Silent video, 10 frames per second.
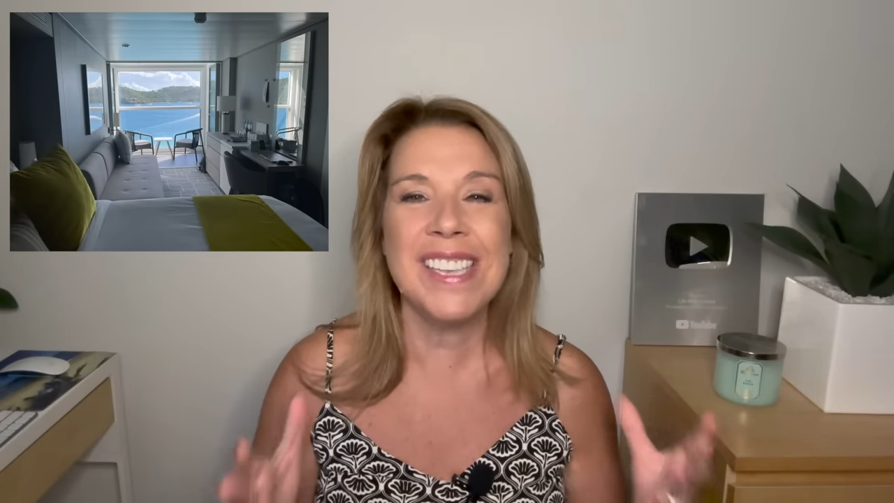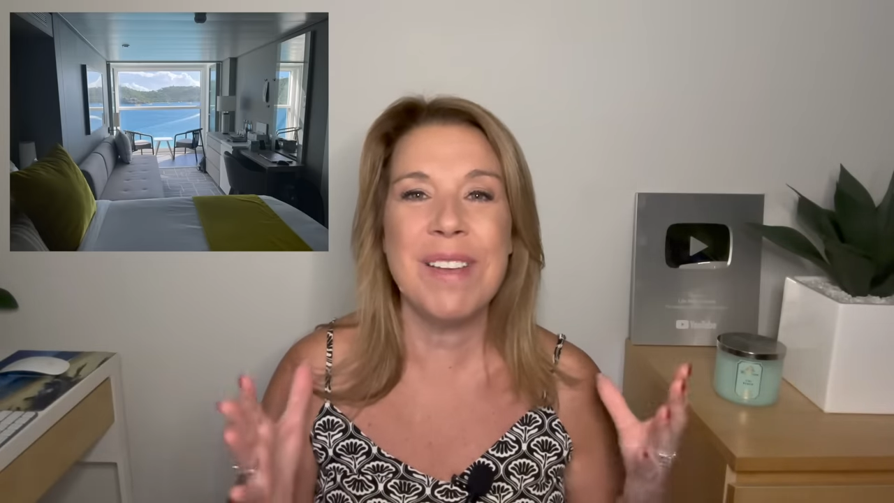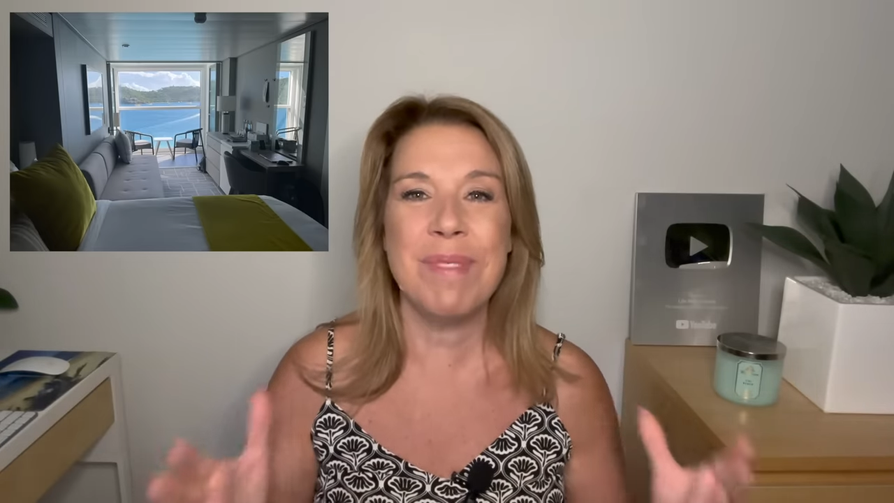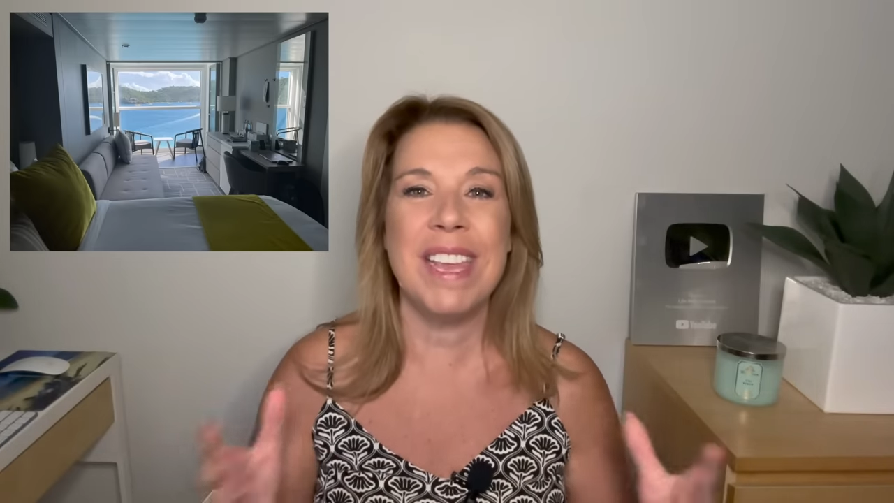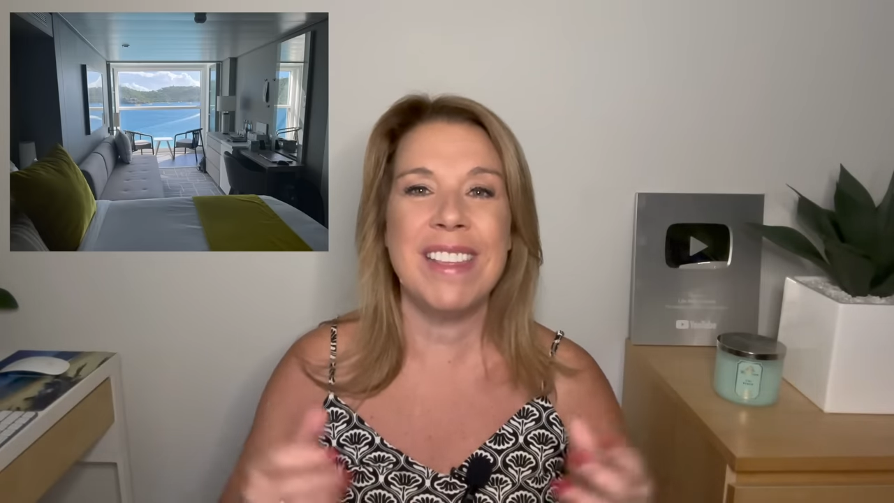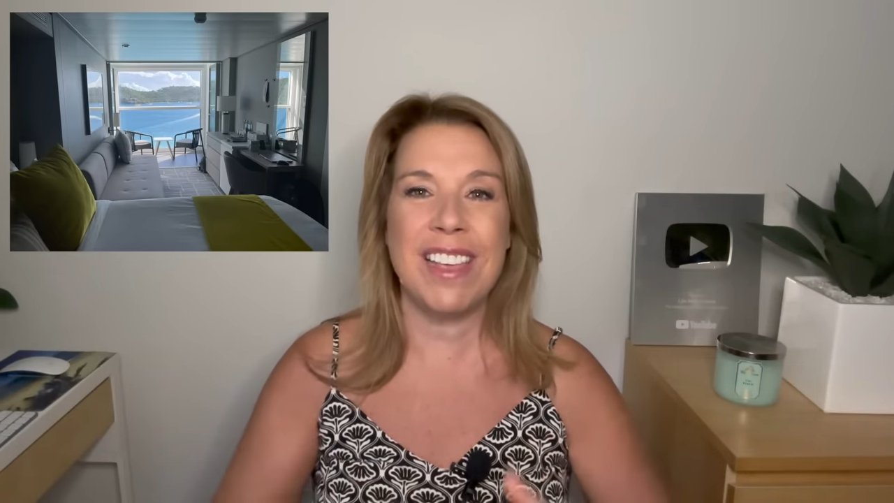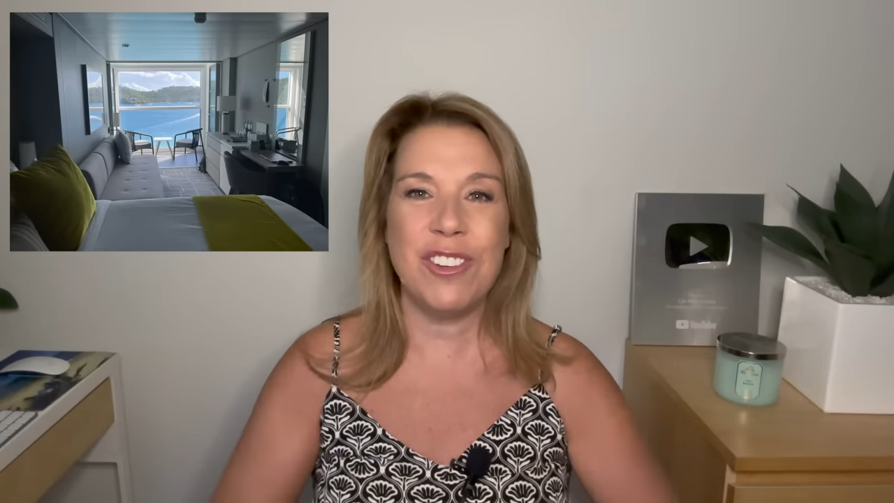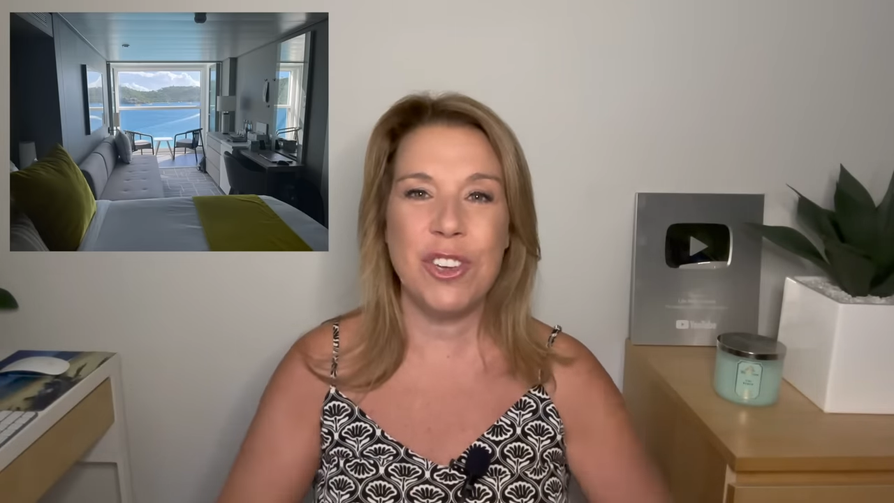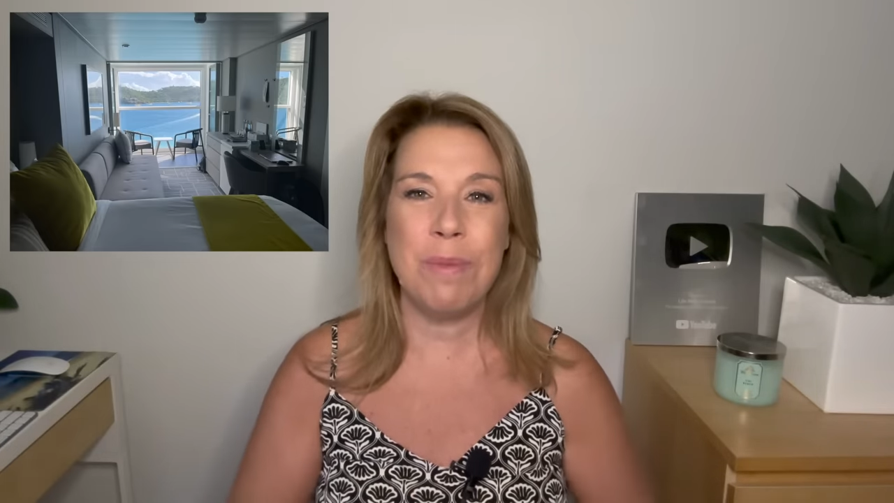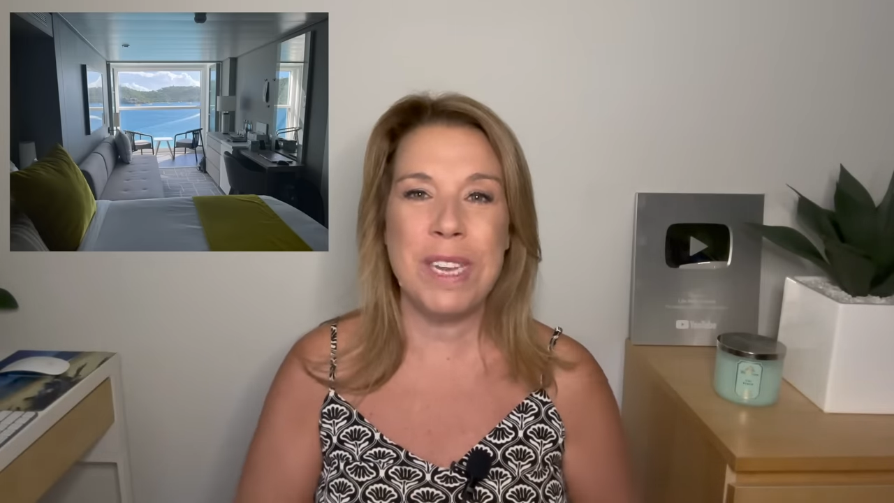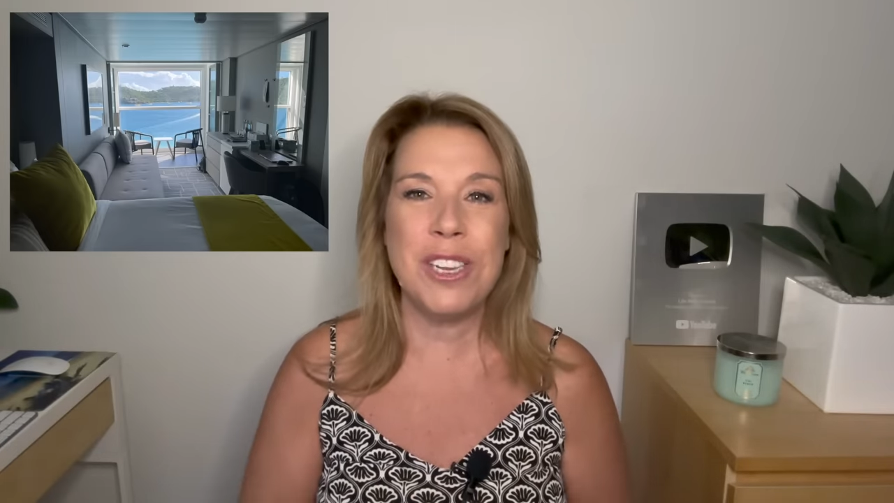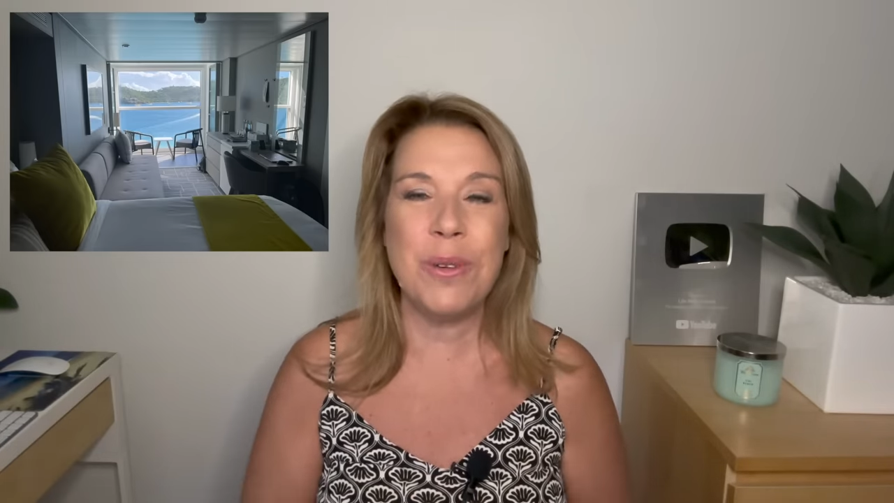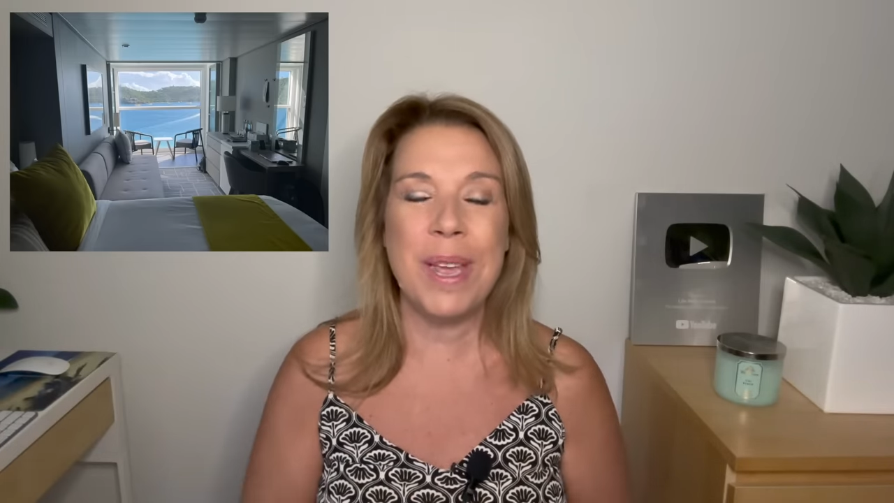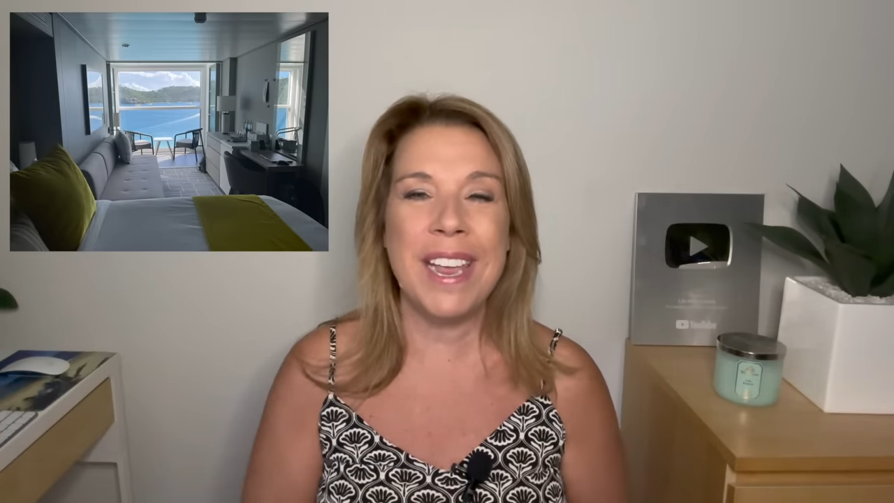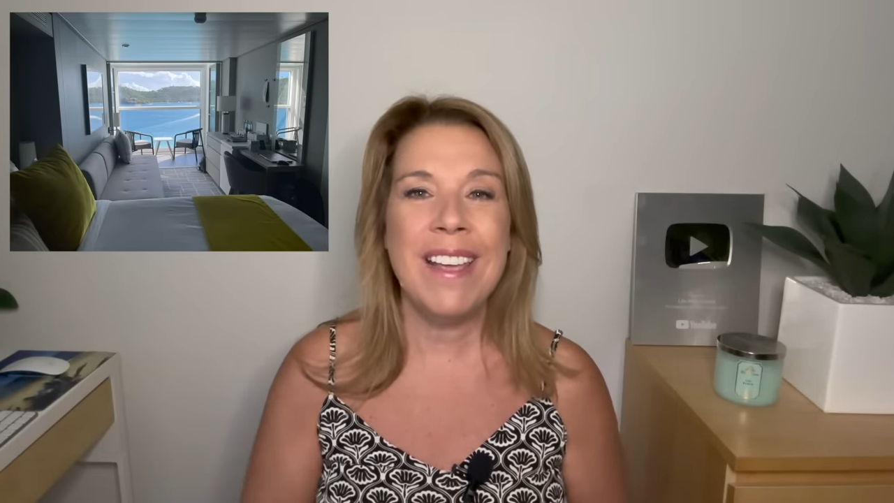something that you should be
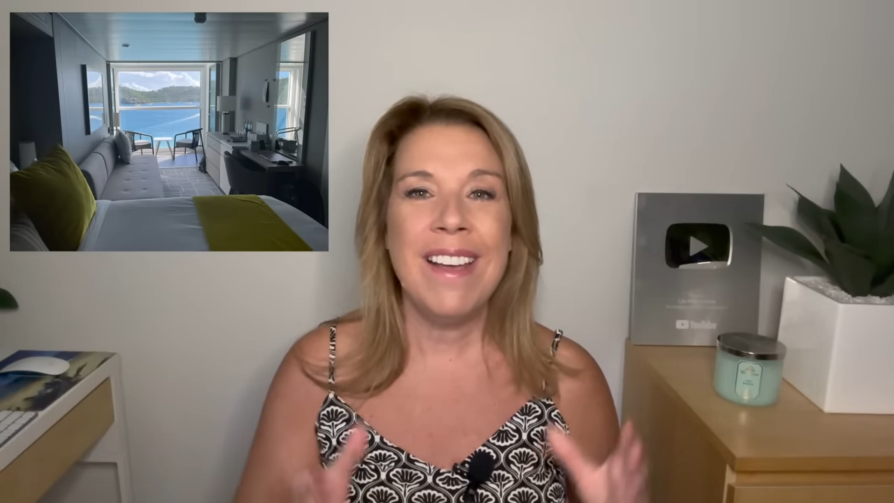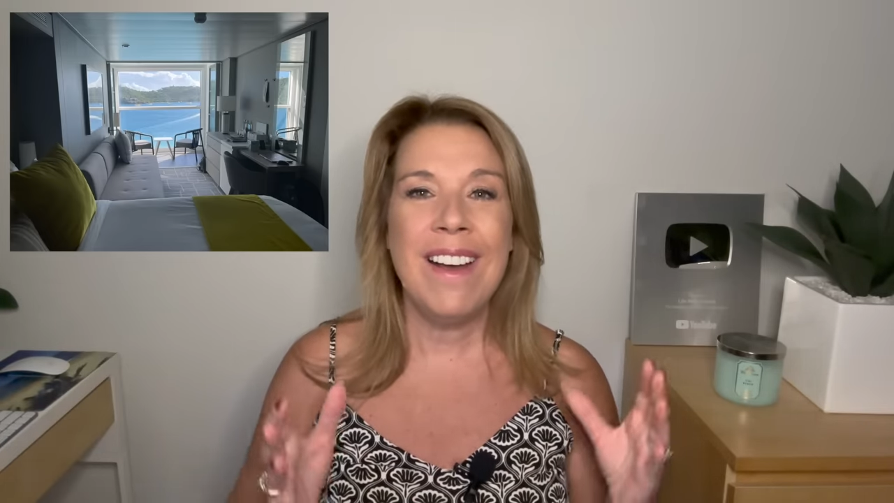doing